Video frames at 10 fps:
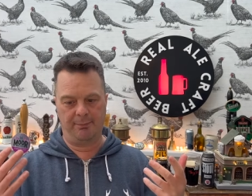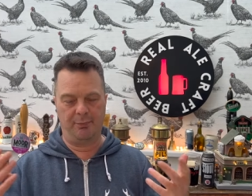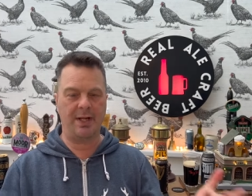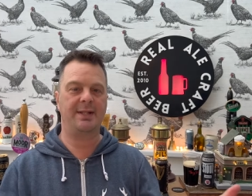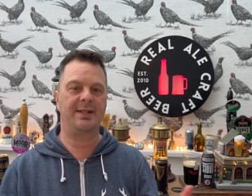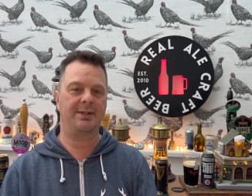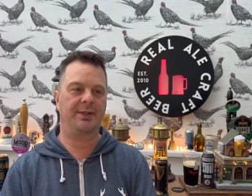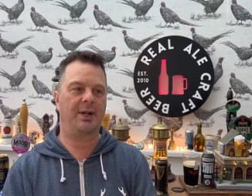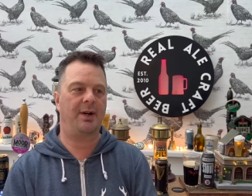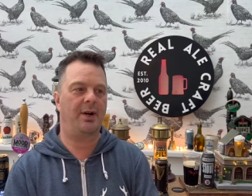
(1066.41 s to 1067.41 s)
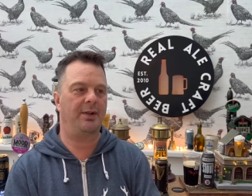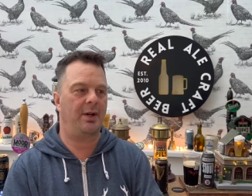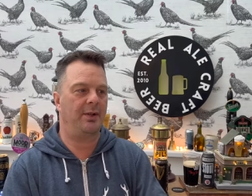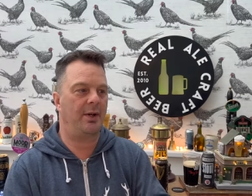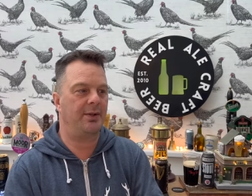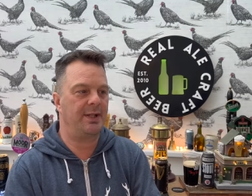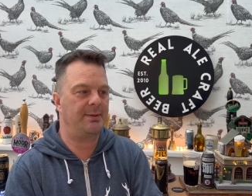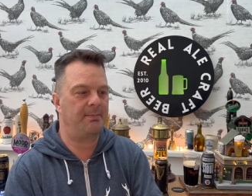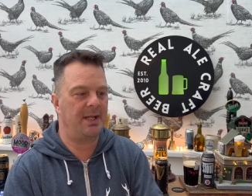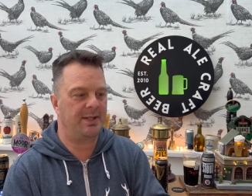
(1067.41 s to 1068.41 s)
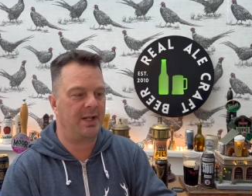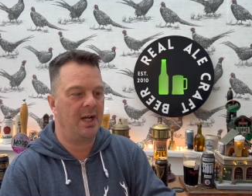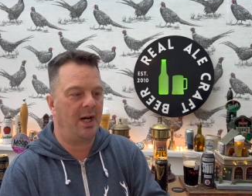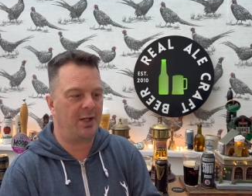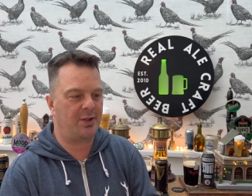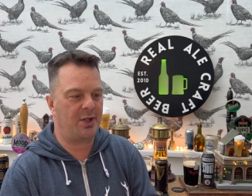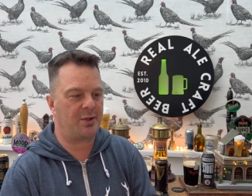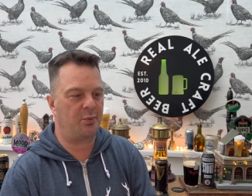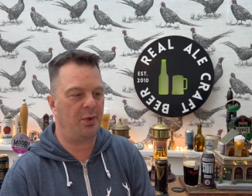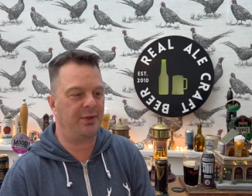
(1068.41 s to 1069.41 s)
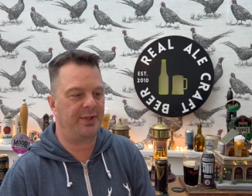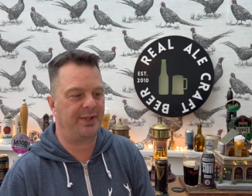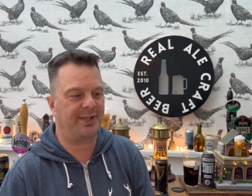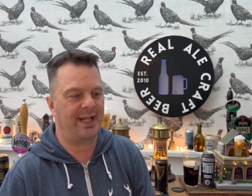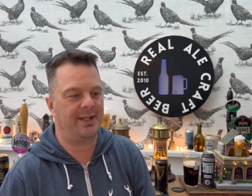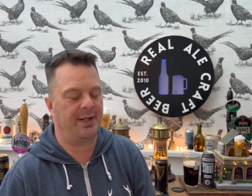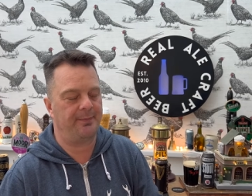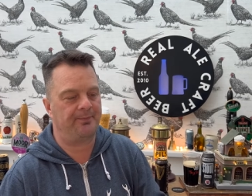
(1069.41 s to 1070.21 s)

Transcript: ratings on, on, on these beers, I just want to say that